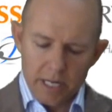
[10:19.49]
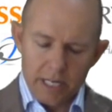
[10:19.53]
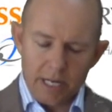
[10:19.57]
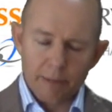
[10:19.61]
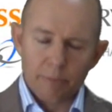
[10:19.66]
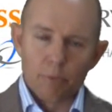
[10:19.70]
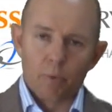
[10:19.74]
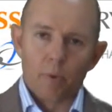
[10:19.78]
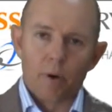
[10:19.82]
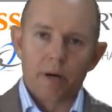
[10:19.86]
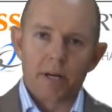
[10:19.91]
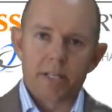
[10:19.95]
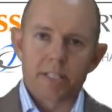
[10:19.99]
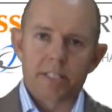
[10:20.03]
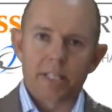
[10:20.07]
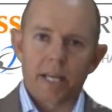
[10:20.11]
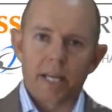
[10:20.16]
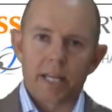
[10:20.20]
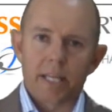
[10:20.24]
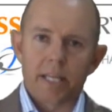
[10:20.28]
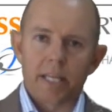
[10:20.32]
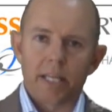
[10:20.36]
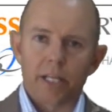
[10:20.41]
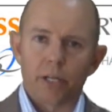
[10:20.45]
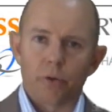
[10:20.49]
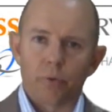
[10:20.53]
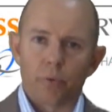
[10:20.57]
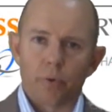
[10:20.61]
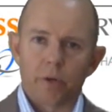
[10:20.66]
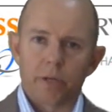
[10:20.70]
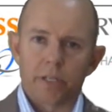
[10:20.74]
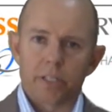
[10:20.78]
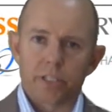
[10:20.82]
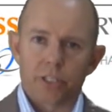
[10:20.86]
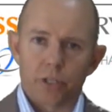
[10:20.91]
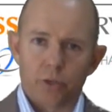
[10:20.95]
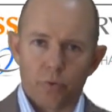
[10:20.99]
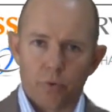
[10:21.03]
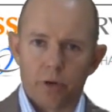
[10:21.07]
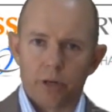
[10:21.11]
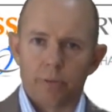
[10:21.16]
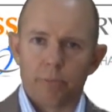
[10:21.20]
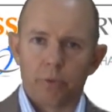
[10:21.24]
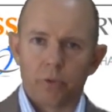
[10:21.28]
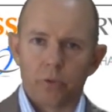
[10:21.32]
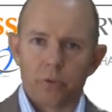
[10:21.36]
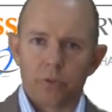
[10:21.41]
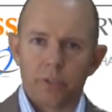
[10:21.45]
Number one is they increase
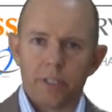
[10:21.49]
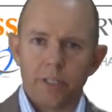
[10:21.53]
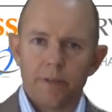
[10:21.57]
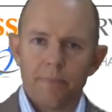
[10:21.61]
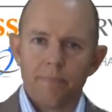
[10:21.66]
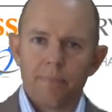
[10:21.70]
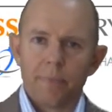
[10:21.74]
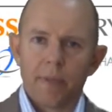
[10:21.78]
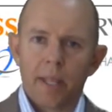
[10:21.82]
credibility,